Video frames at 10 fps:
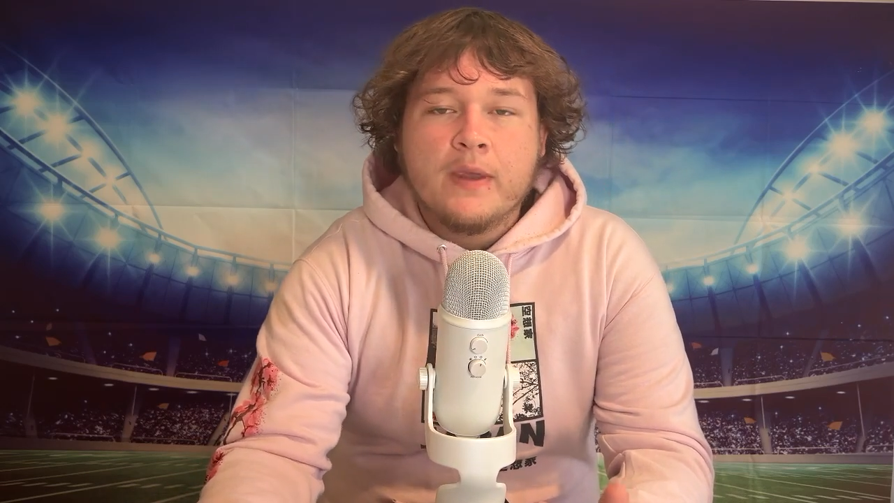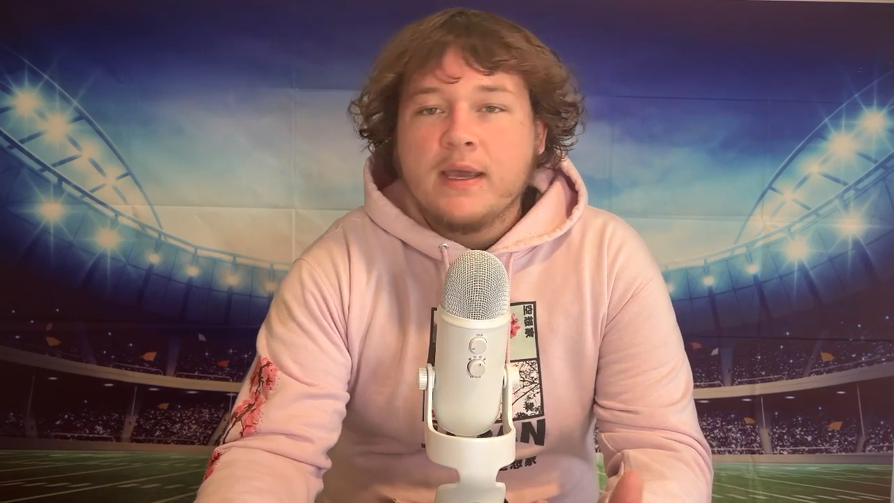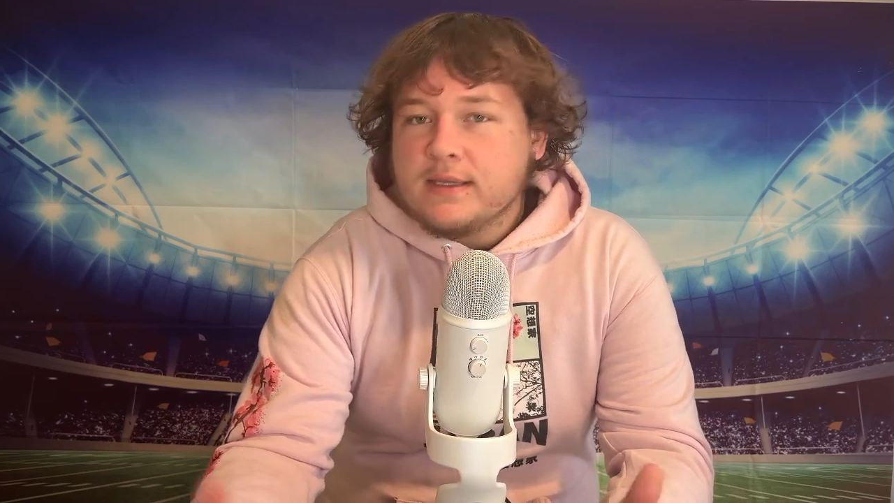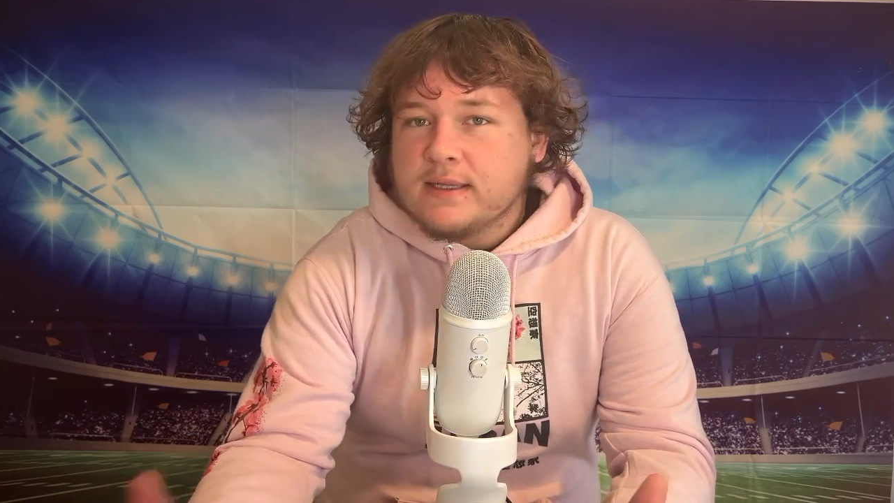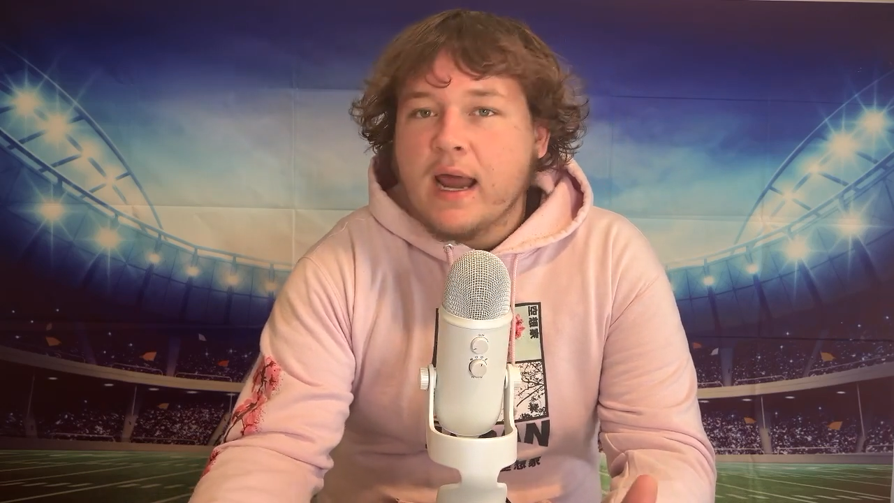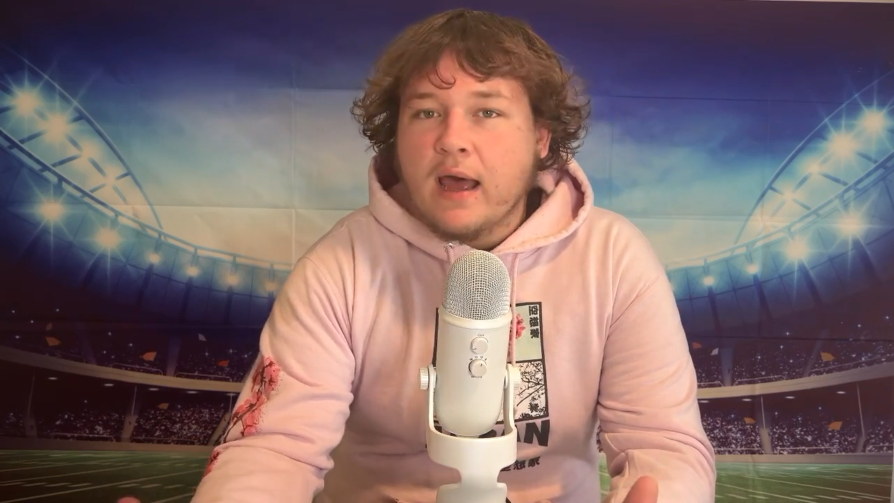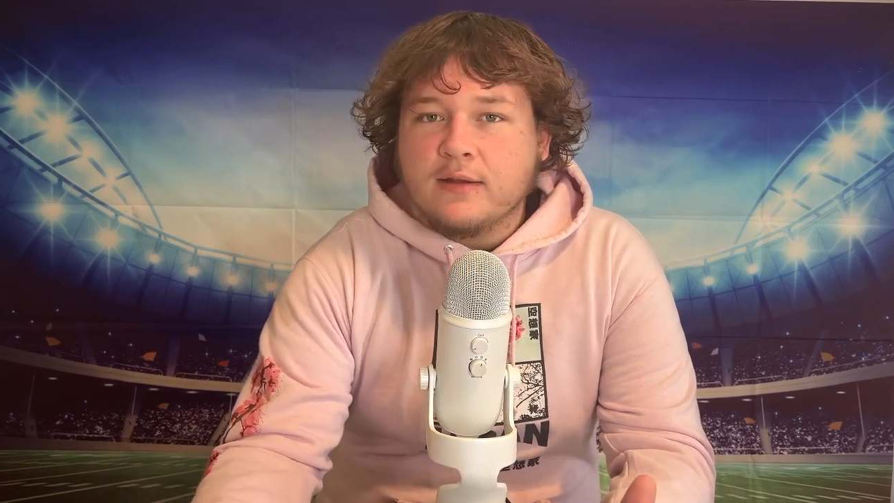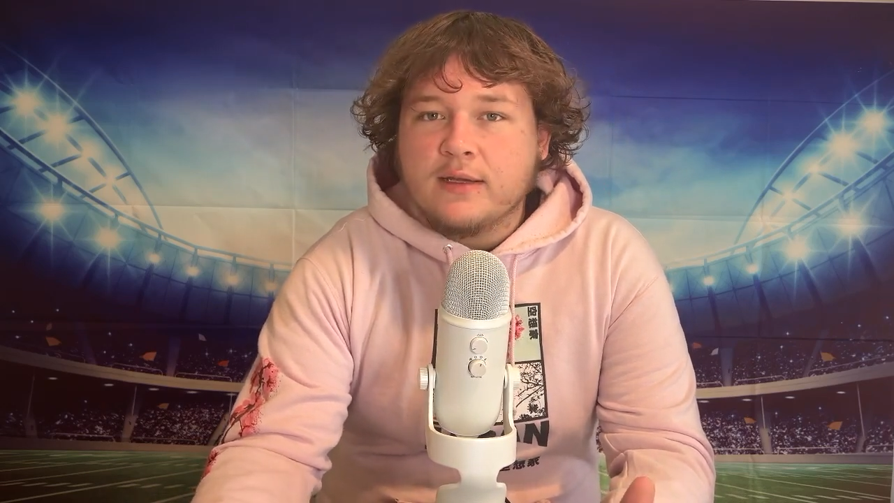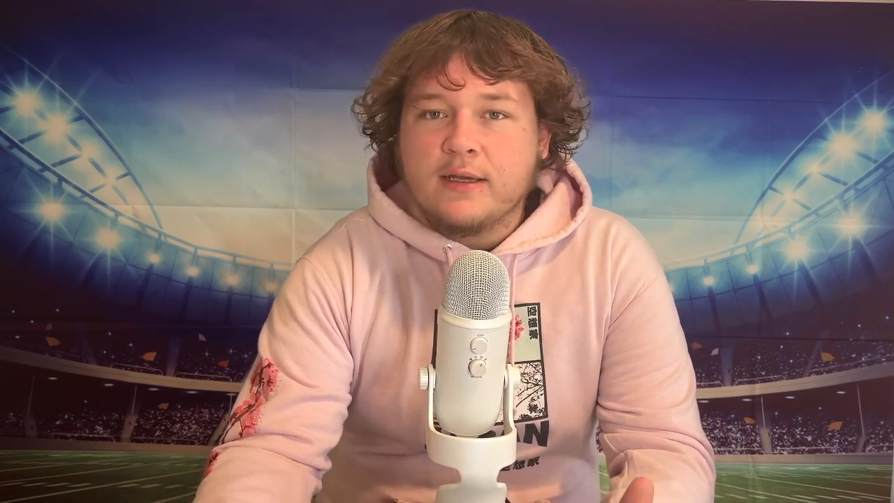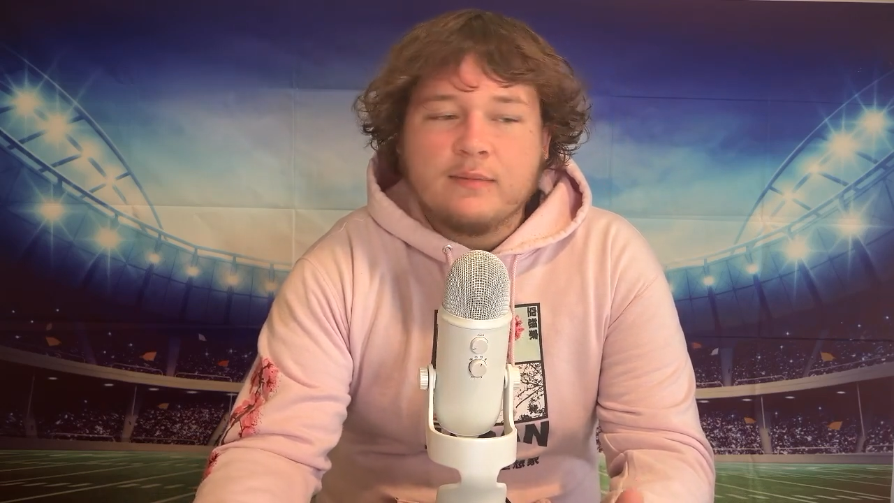He's an
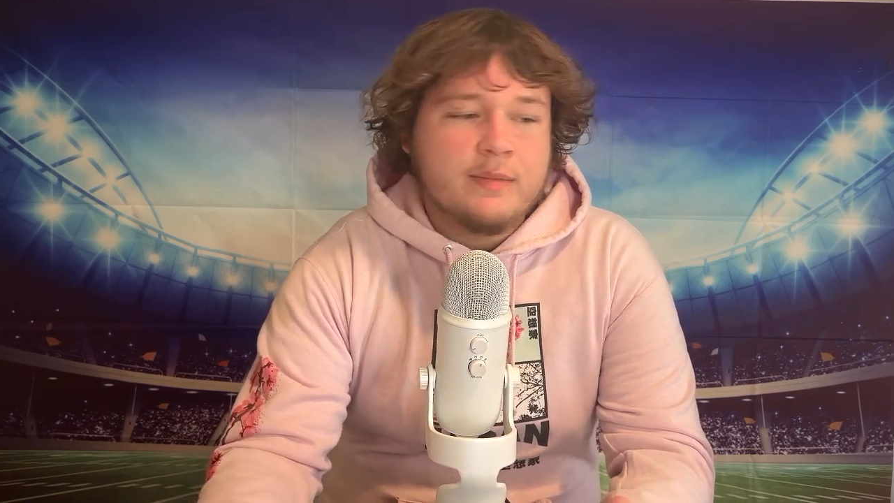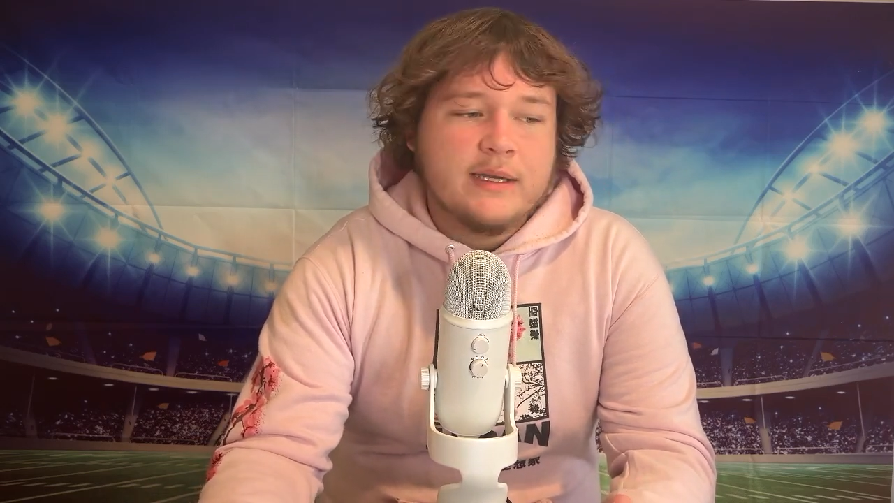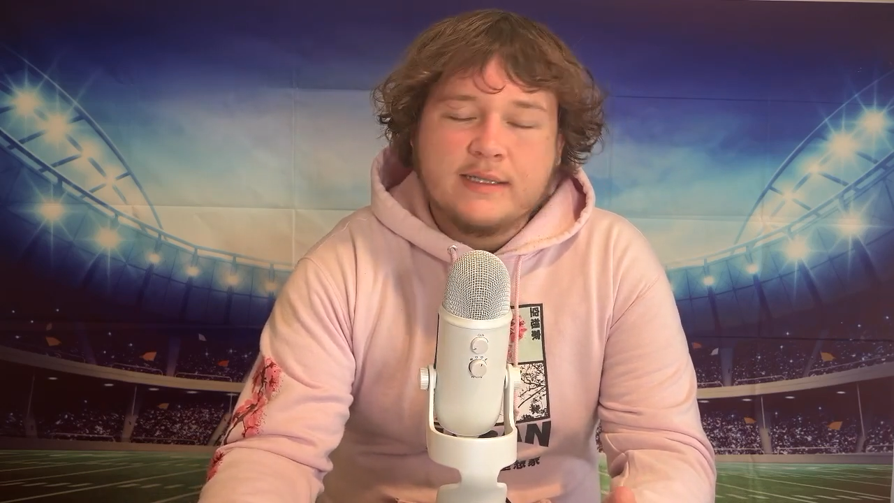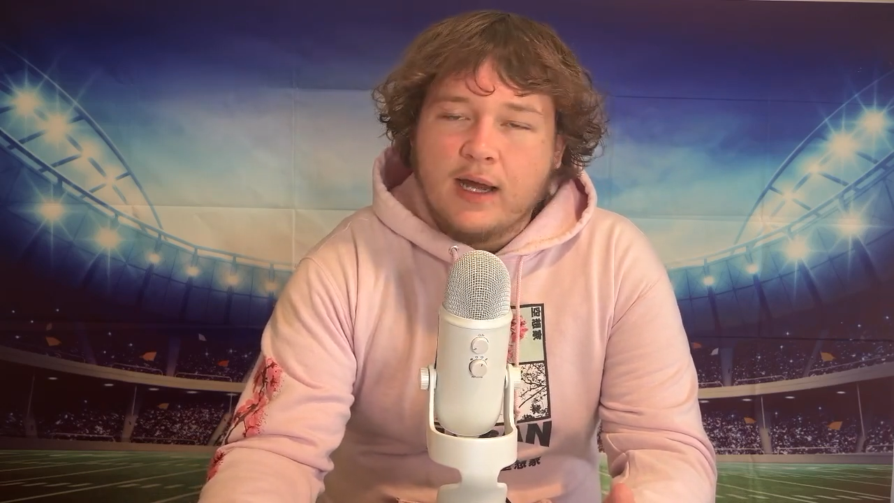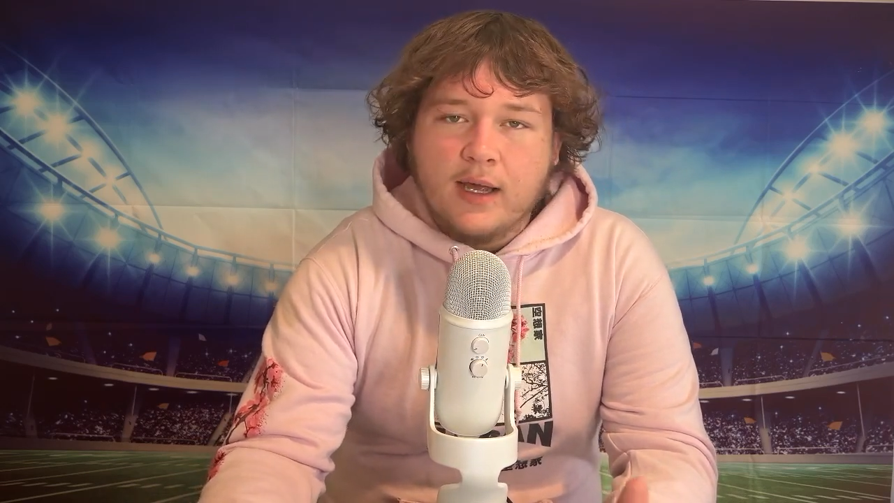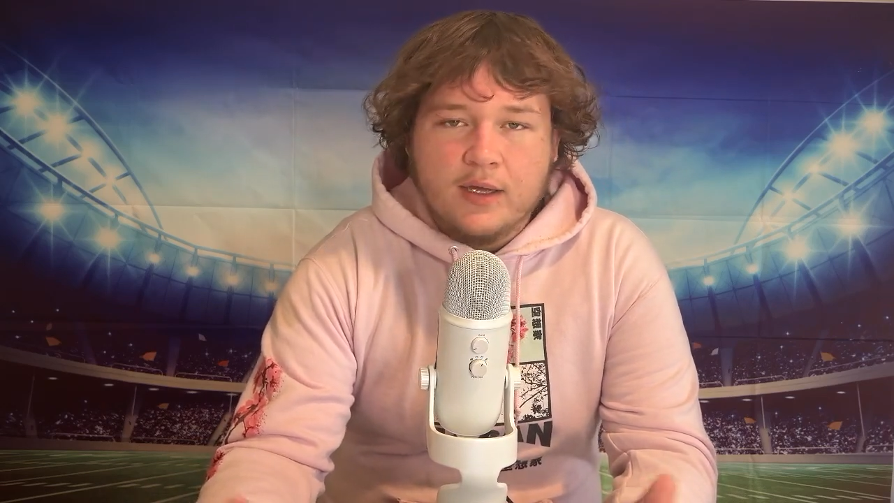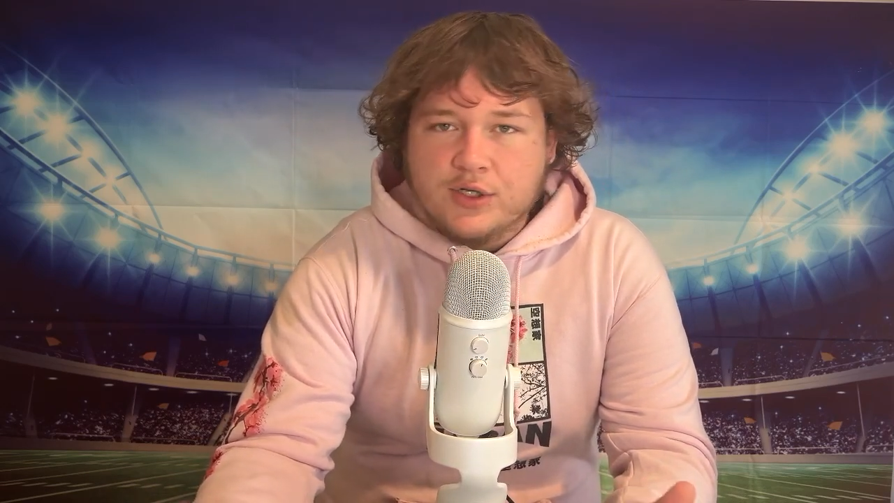athlete, but he's not a